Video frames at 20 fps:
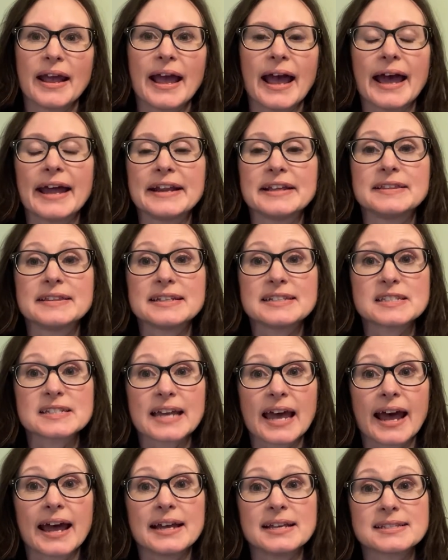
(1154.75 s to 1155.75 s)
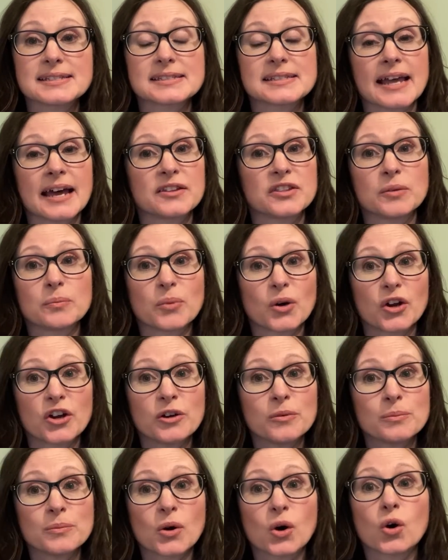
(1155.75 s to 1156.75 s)
And in this case, down the
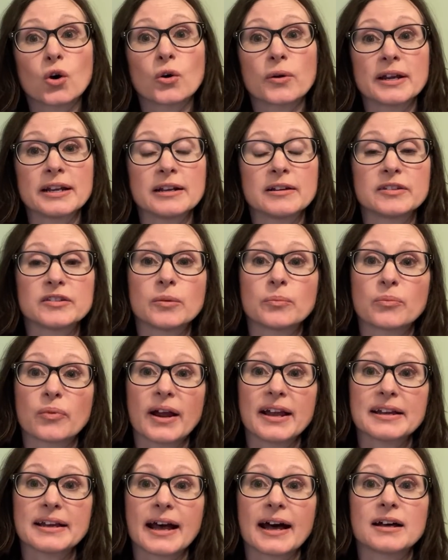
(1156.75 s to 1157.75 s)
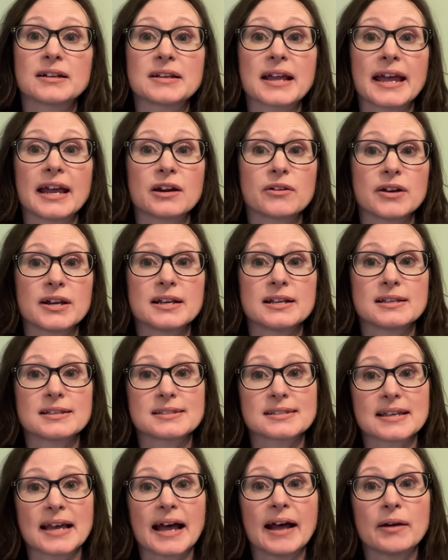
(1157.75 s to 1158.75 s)
bottom or in the breakout
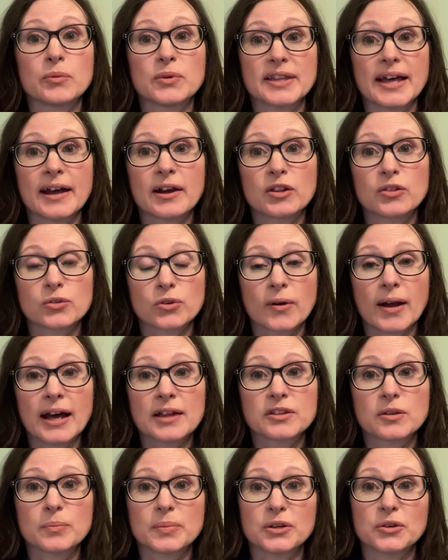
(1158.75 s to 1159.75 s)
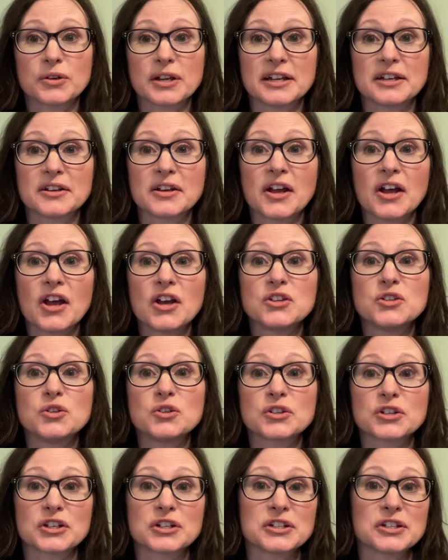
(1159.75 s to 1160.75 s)
areas throughout the building, you
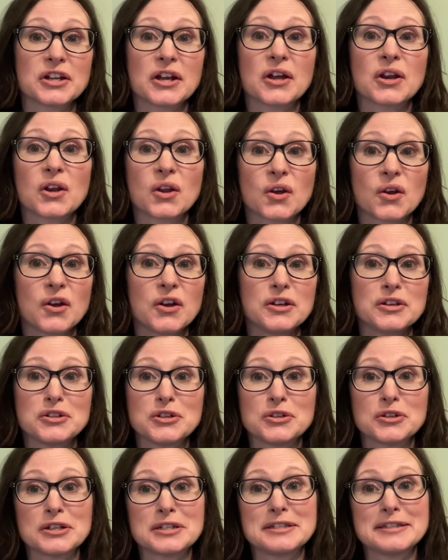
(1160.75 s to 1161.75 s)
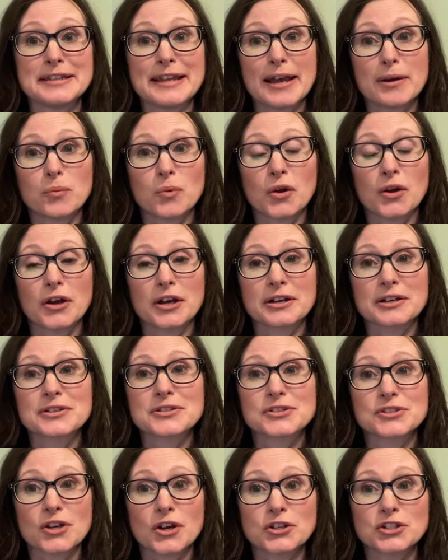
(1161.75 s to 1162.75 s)
can learn, you can network,
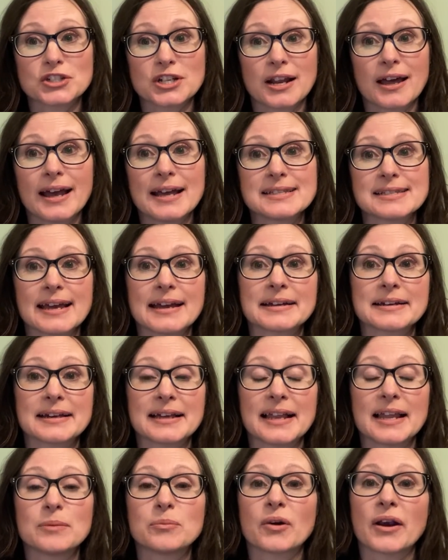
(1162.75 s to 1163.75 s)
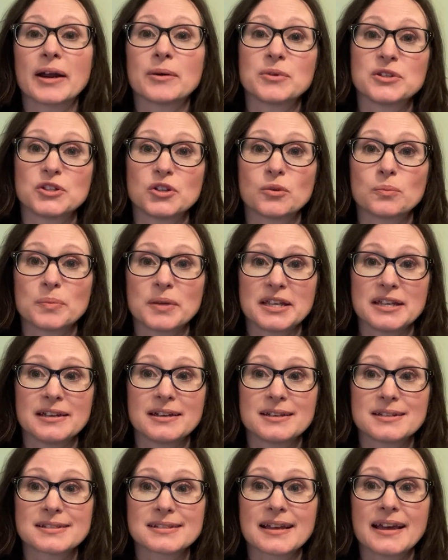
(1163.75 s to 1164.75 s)
socialise and collaborate with your
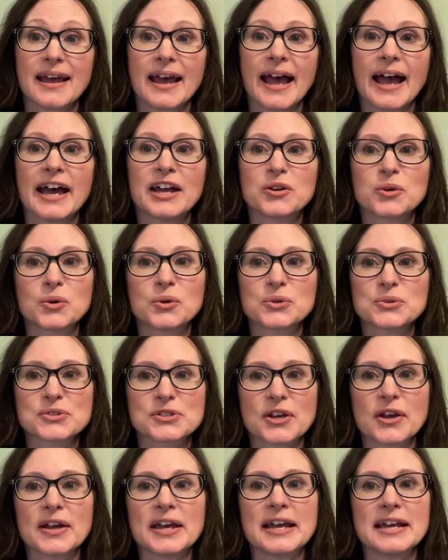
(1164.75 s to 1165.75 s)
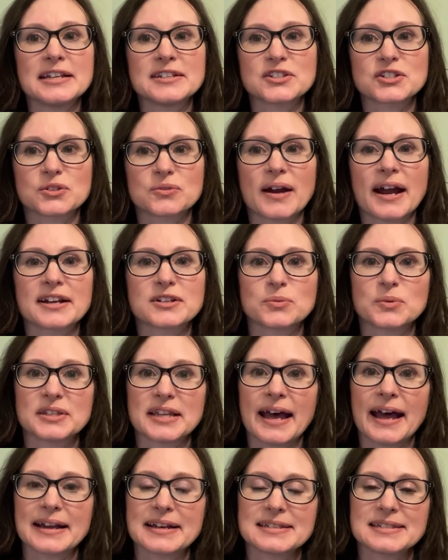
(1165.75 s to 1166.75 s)
peers and also interact with
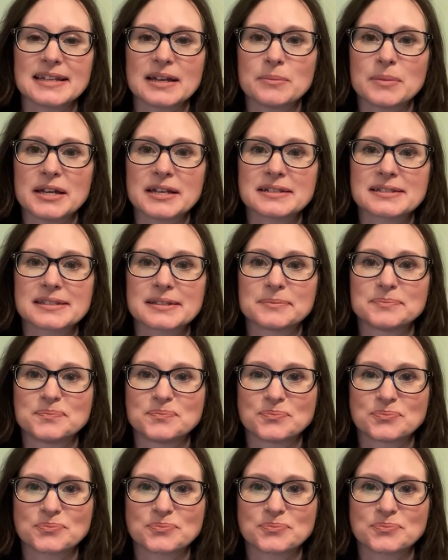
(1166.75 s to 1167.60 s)
academics.